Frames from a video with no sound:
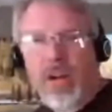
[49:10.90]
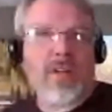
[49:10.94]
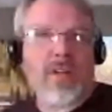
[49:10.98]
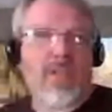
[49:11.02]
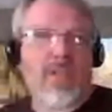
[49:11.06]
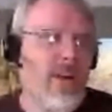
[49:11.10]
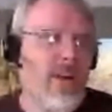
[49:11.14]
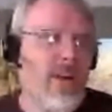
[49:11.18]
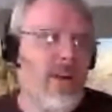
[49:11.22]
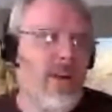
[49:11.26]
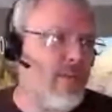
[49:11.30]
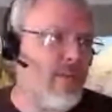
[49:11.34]

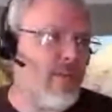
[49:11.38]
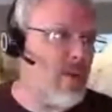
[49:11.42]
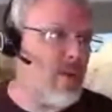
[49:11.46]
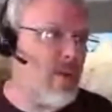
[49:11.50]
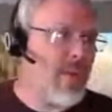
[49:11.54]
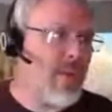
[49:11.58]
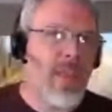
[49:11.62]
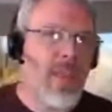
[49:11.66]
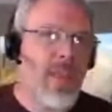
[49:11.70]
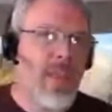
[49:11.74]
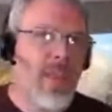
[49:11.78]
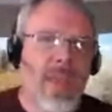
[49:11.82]
right in front of me.
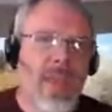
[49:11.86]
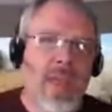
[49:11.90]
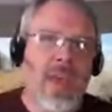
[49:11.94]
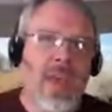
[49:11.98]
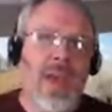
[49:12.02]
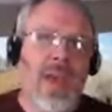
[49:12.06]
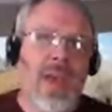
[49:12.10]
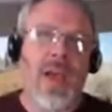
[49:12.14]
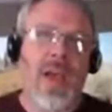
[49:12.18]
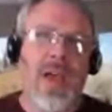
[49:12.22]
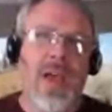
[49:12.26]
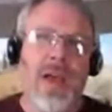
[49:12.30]

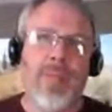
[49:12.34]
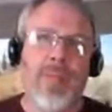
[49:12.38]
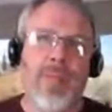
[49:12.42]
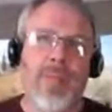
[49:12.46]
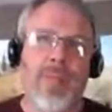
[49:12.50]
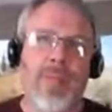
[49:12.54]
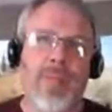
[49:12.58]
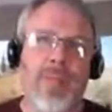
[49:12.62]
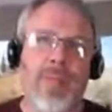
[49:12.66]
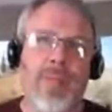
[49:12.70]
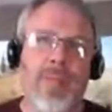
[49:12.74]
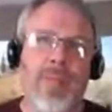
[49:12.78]
Um,
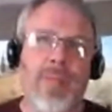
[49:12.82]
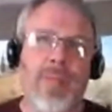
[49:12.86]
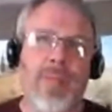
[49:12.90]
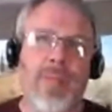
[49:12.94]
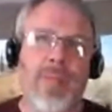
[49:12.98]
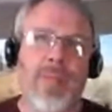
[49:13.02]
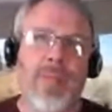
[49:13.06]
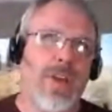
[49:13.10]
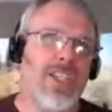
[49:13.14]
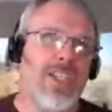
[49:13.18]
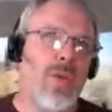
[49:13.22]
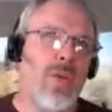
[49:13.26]

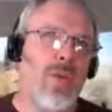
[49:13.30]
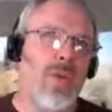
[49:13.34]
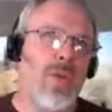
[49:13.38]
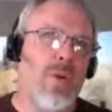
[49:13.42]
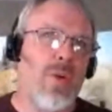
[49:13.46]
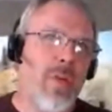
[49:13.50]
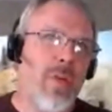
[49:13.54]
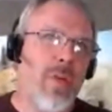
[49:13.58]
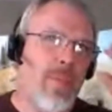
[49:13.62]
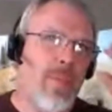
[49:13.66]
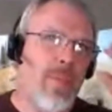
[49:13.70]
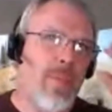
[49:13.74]
especially when
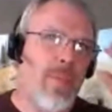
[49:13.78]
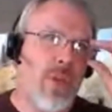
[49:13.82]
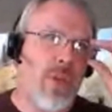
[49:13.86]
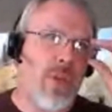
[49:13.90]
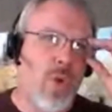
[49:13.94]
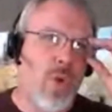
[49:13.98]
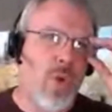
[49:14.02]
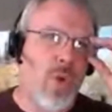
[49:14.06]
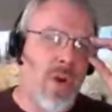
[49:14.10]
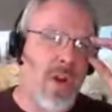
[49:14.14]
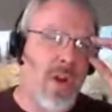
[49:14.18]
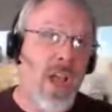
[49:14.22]
people
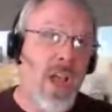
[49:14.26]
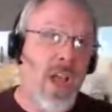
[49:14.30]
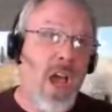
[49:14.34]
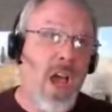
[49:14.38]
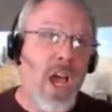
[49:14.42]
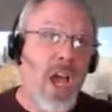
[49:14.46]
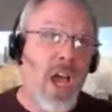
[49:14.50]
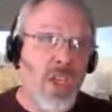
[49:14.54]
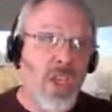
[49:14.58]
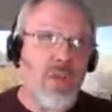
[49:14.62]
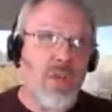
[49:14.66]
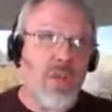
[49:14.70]
who are
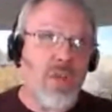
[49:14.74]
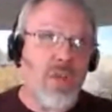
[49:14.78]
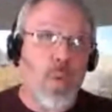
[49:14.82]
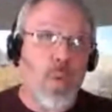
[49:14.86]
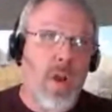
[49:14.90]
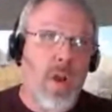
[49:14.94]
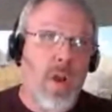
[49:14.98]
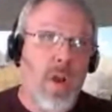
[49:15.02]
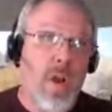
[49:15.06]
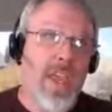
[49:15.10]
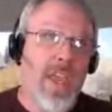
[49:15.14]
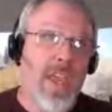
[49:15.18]
not used to
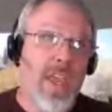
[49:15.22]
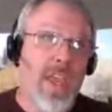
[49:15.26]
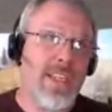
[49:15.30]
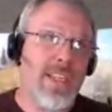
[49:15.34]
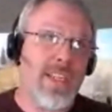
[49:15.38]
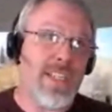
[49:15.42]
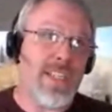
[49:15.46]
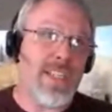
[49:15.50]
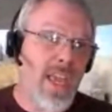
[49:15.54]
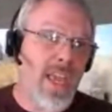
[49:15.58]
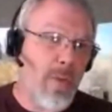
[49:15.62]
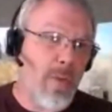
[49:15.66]
working in
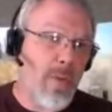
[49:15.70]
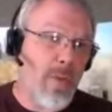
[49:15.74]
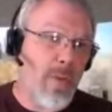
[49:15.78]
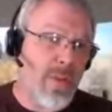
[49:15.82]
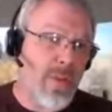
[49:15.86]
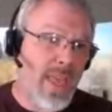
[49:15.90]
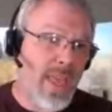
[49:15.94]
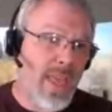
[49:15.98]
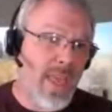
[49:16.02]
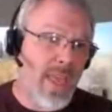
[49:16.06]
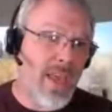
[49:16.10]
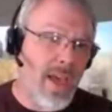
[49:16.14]
scale, when
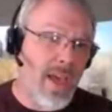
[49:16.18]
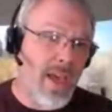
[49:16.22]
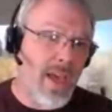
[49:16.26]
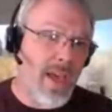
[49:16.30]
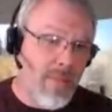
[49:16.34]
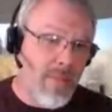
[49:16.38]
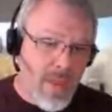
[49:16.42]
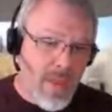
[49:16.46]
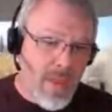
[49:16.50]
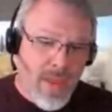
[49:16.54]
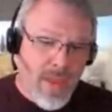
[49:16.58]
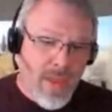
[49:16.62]
they come
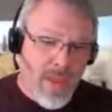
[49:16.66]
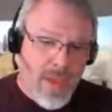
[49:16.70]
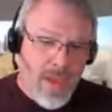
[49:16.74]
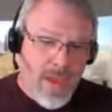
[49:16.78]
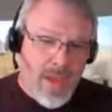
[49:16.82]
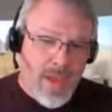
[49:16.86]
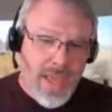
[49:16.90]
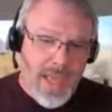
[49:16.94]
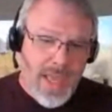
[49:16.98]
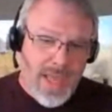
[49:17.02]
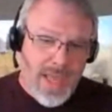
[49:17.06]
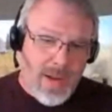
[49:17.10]

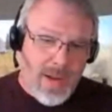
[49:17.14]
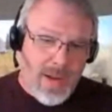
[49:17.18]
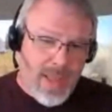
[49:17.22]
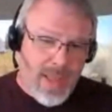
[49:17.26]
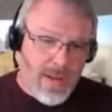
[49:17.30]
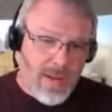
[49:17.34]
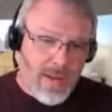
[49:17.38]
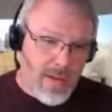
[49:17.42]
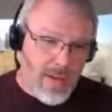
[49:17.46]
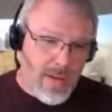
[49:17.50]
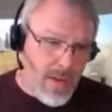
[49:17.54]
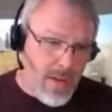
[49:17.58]
uh, and
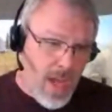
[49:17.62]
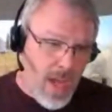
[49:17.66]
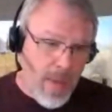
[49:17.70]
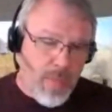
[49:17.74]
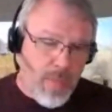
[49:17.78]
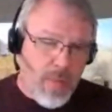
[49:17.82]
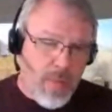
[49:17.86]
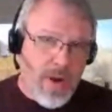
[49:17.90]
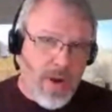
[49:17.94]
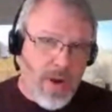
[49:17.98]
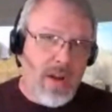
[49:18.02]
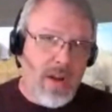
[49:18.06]
and
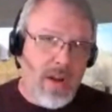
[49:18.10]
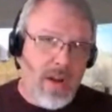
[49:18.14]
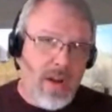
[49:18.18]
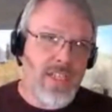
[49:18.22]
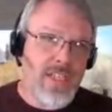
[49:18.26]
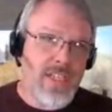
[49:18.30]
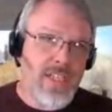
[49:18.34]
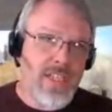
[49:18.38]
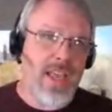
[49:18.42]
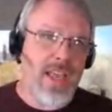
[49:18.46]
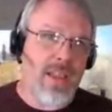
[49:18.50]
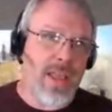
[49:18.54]
operate on N
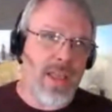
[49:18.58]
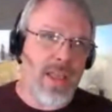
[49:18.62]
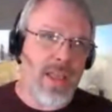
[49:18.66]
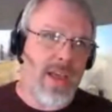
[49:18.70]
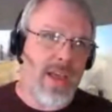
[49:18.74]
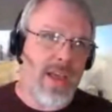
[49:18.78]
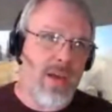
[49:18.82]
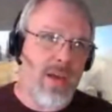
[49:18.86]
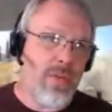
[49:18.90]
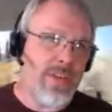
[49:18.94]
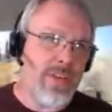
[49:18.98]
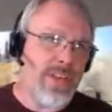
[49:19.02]
scale
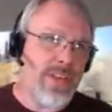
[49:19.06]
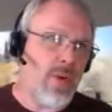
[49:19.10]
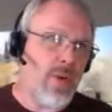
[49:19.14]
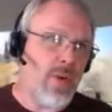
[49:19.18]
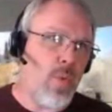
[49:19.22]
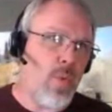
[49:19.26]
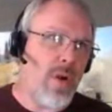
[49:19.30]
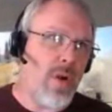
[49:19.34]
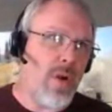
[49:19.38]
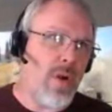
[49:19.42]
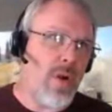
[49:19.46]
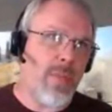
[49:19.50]
layout, you know,
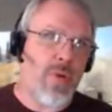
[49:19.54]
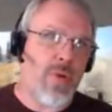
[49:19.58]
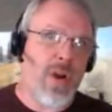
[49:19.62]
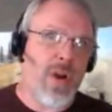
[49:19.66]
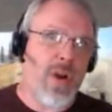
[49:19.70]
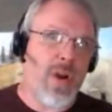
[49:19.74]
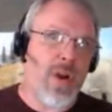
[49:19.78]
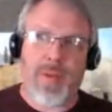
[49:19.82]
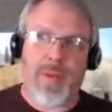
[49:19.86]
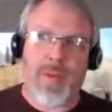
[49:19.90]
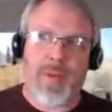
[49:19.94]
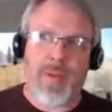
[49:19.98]
one of the
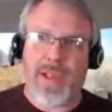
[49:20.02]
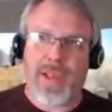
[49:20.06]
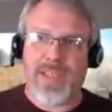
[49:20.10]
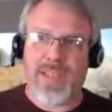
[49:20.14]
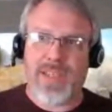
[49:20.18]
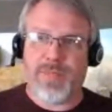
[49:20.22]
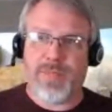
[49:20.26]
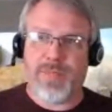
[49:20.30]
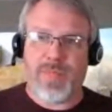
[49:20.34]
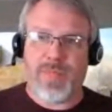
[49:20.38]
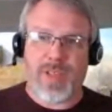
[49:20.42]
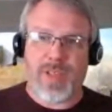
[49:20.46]
primary things
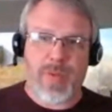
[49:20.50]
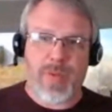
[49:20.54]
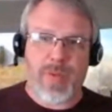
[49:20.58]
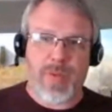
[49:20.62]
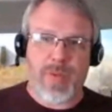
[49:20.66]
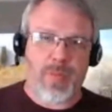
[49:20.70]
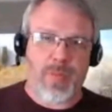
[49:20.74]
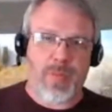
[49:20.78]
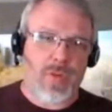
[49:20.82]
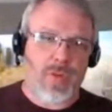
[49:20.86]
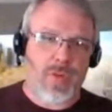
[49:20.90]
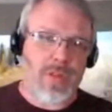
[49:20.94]
you know
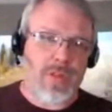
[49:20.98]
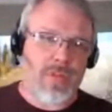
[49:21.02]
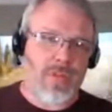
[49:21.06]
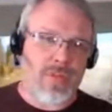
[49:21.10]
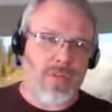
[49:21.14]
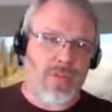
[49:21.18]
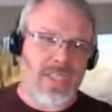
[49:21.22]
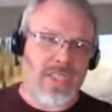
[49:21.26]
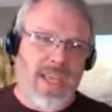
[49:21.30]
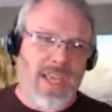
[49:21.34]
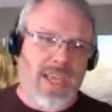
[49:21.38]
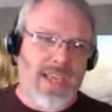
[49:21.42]
people will
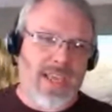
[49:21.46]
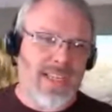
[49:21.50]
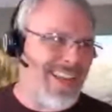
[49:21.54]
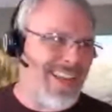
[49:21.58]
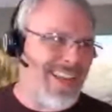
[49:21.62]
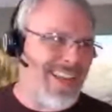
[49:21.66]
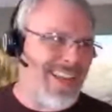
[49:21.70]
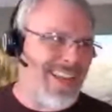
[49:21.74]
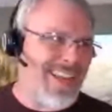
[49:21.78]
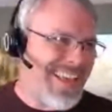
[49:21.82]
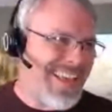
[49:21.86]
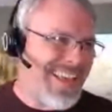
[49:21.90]
say is, I,
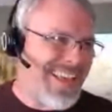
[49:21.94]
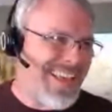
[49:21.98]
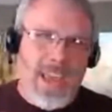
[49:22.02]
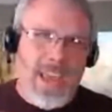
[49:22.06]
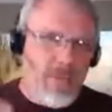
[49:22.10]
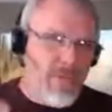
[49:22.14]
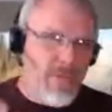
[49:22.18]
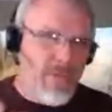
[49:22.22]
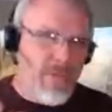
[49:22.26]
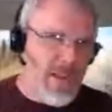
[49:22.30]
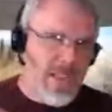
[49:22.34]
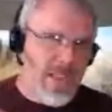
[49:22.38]
I can't
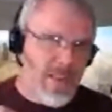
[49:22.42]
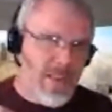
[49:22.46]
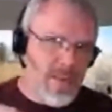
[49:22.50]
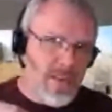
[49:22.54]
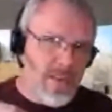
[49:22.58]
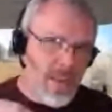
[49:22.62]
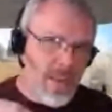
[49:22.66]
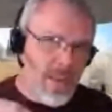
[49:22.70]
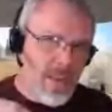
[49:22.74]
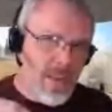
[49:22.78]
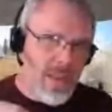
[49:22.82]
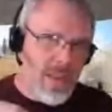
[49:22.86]
read those
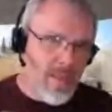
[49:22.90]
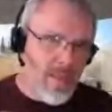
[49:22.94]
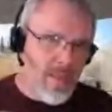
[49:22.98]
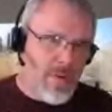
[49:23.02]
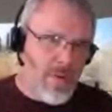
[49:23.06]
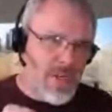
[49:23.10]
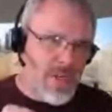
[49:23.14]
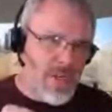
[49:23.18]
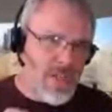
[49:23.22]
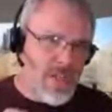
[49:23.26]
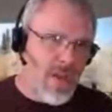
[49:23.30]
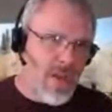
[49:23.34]
little
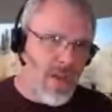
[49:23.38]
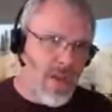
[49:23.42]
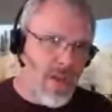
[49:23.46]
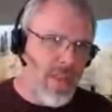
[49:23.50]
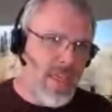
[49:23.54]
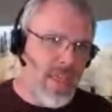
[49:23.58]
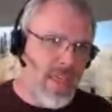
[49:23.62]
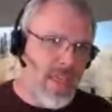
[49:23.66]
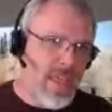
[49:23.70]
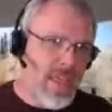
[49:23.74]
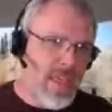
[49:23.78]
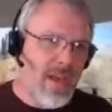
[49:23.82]
numbers on
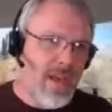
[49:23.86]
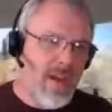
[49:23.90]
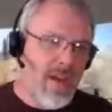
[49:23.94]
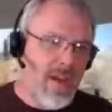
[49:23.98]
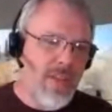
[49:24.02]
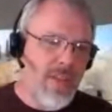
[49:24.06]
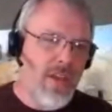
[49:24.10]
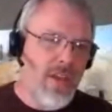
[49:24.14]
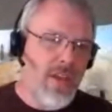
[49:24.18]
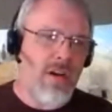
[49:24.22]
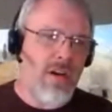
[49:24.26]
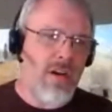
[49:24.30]
the uh, on the
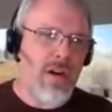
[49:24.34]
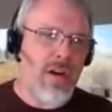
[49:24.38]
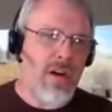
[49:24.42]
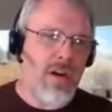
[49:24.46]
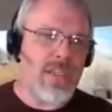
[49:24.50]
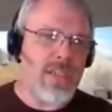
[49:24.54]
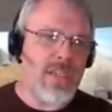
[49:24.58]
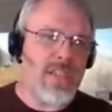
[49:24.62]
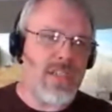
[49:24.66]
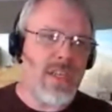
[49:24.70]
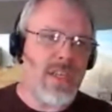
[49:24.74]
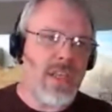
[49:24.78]

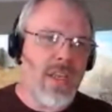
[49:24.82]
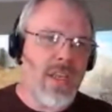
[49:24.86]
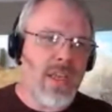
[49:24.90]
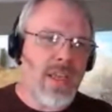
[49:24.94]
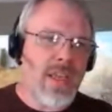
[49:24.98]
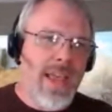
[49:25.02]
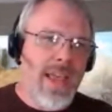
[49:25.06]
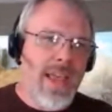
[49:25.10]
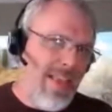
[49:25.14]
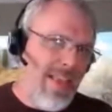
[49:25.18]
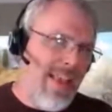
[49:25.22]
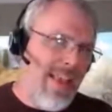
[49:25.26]
cars,
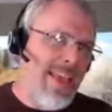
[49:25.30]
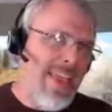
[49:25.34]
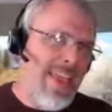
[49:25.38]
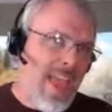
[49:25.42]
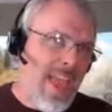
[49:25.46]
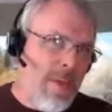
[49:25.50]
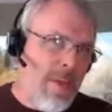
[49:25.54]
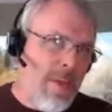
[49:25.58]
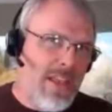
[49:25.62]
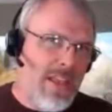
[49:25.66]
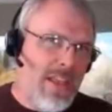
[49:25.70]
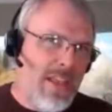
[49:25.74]
and that can
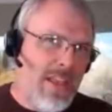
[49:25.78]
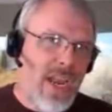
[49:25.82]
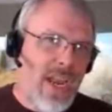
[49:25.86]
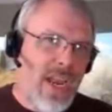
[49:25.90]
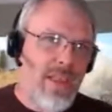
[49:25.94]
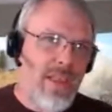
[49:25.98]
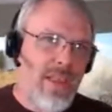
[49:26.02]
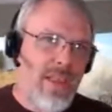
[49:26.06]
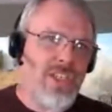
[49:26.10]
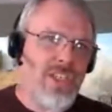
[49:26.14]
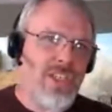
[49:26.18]
be a challenge.